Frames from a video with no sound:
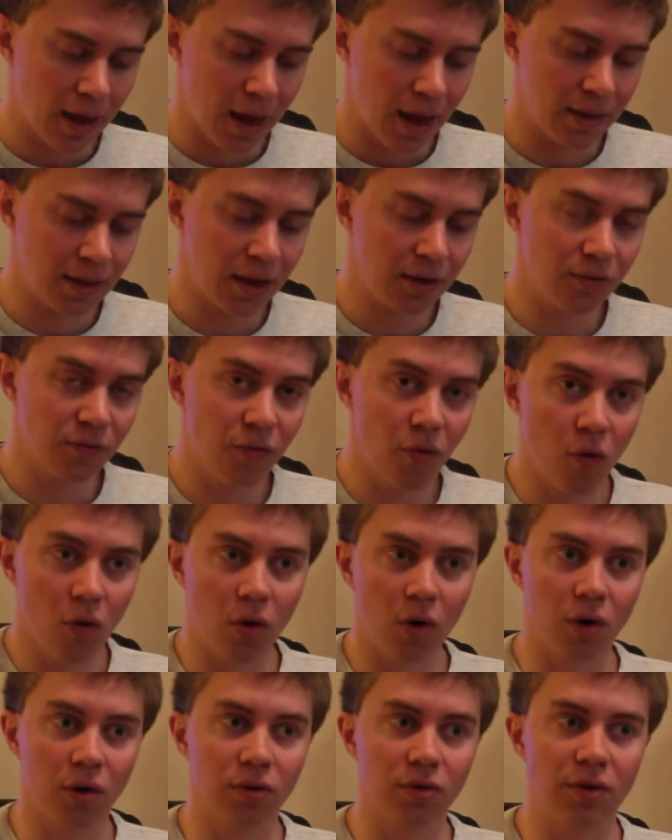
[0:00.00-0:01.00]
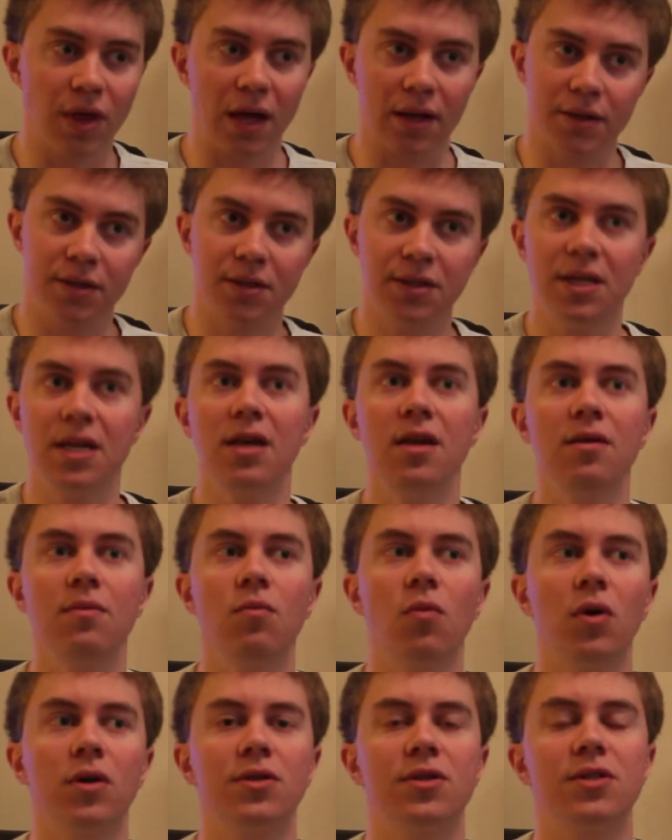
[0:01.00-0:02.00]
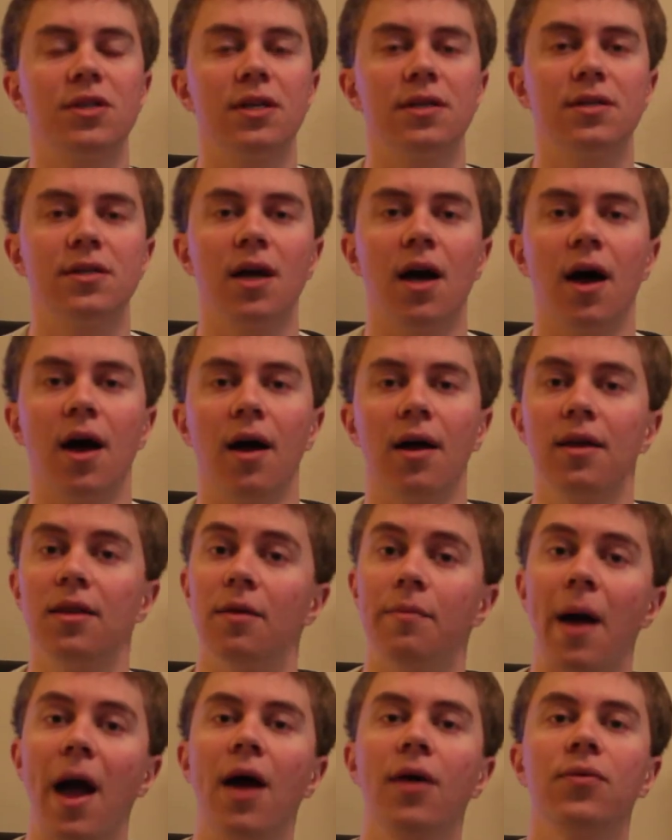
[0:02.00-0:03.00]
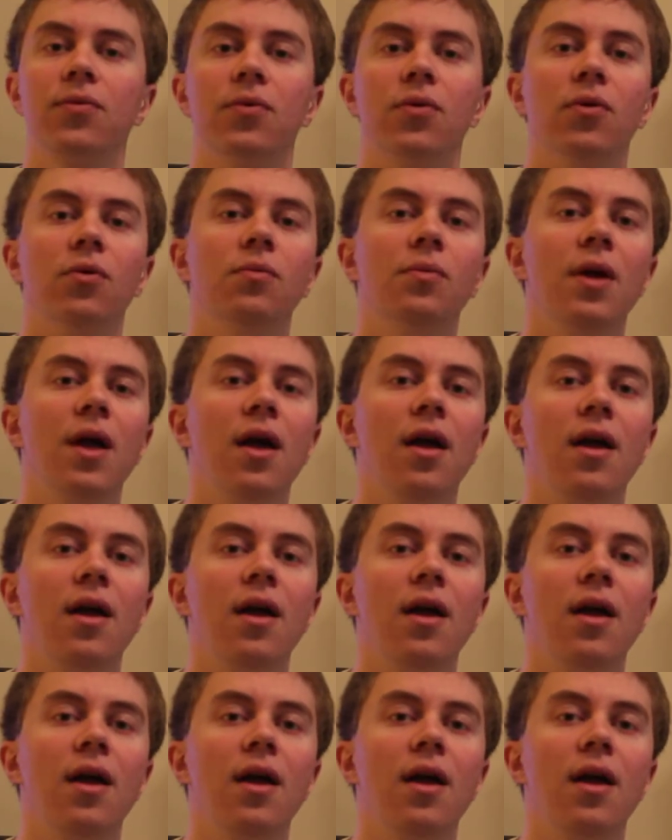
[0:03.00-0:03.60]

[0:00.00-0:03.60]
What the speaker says: And then for that steam, once it's in the bathroom,